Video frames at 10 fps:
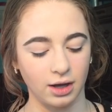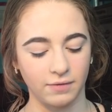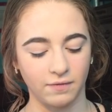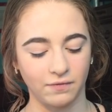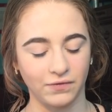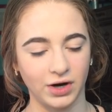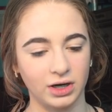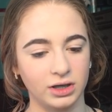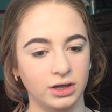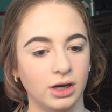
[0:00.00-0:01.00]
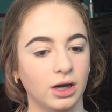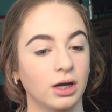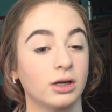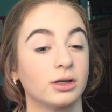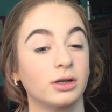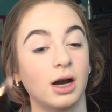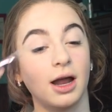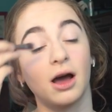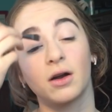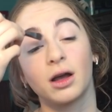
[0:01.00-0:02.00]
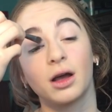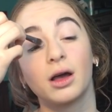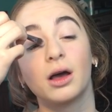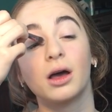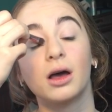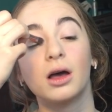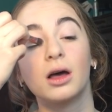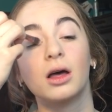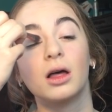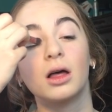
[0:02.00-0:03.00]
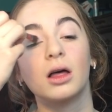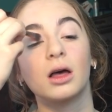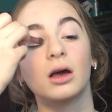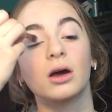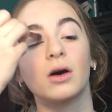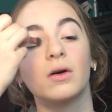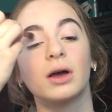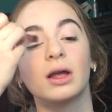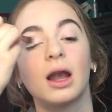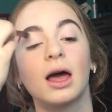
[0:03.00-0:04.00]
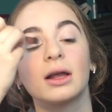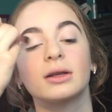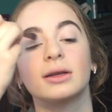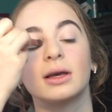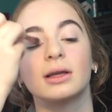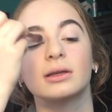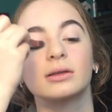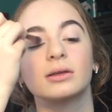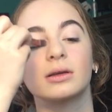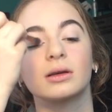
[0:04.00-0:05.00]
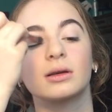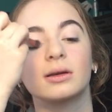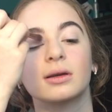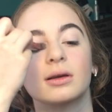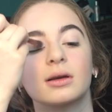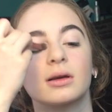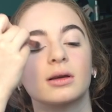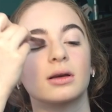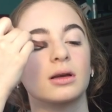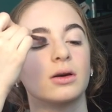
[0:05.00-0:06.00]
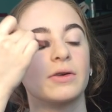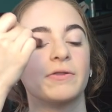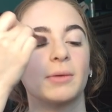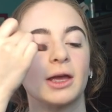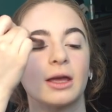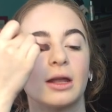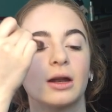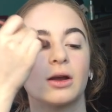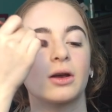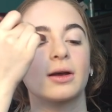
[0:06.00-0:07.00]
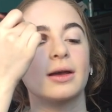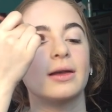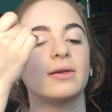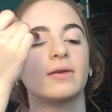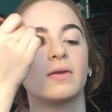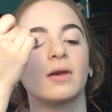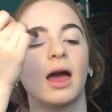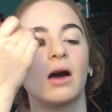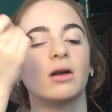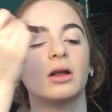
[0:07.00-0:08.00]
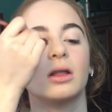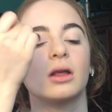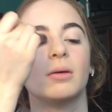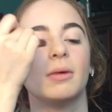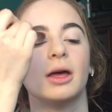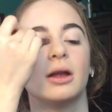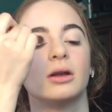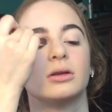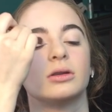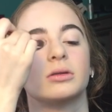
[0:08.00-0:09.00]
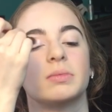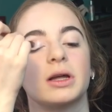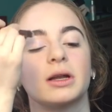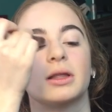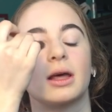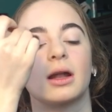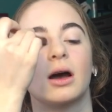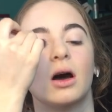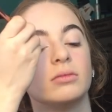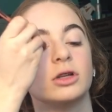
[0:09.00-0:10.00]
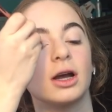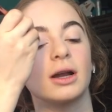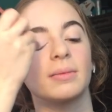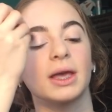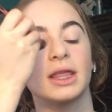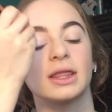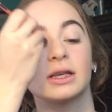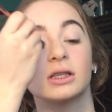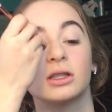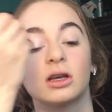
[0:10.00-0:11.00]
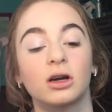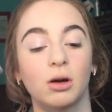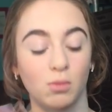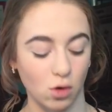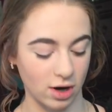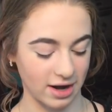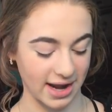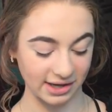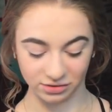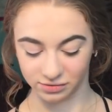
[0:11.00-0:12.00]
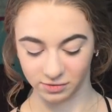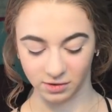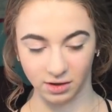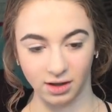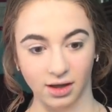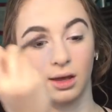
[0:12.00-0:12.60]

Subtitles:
And first, start out going like this. Going from my inner crease out a little bit and just blending that out. I'm trying to make this look more natural.